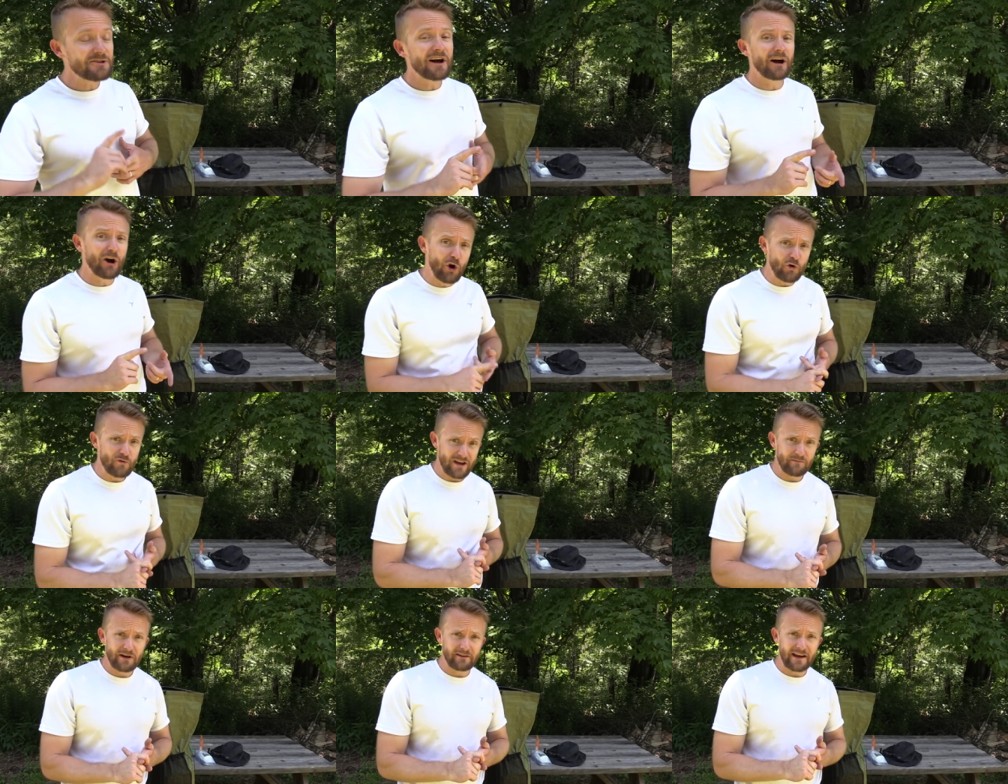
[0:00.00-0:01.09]
do not own
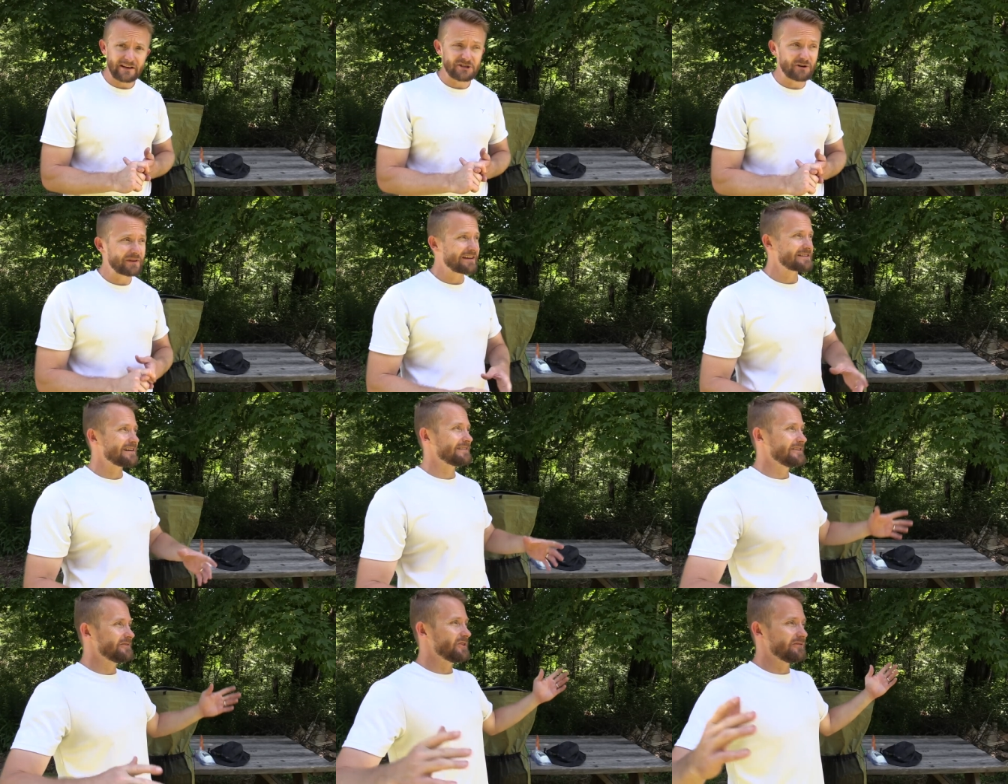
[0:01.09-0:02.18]
a bear canister because I
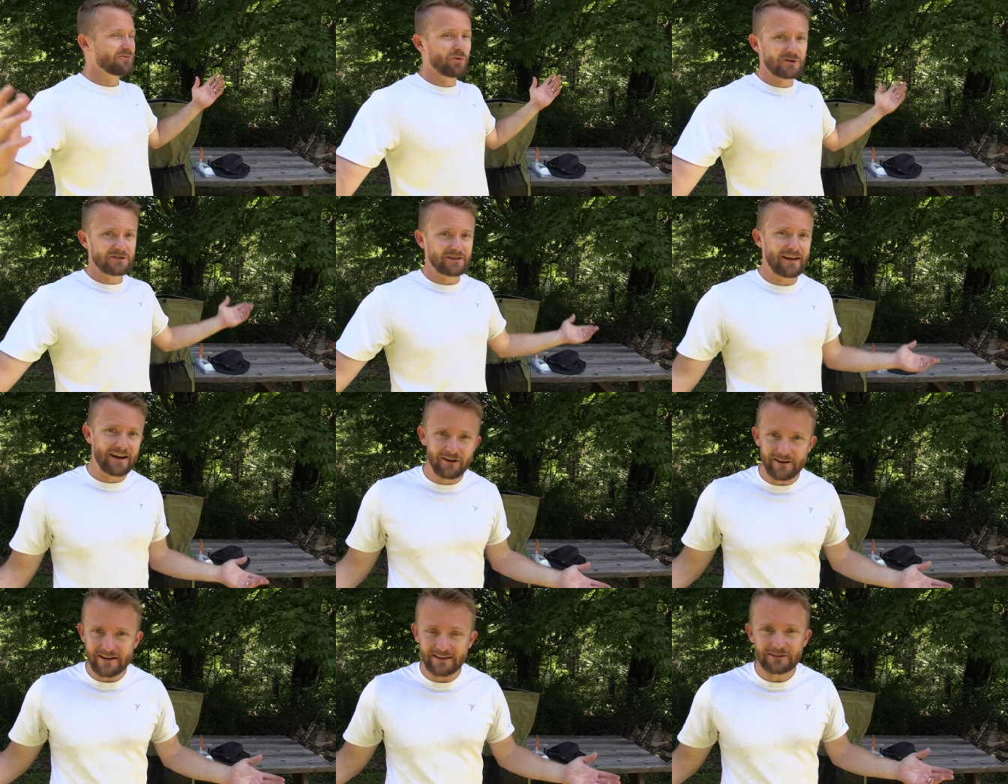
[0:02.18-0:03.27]
live in a forested
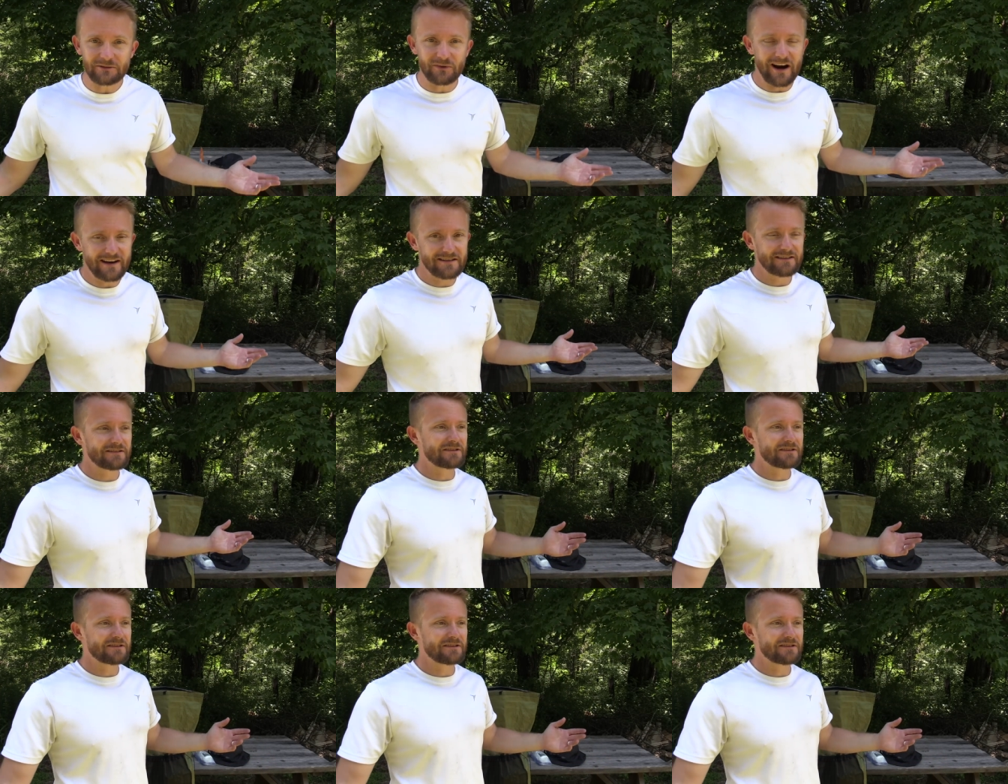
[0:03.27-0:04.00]
area, right?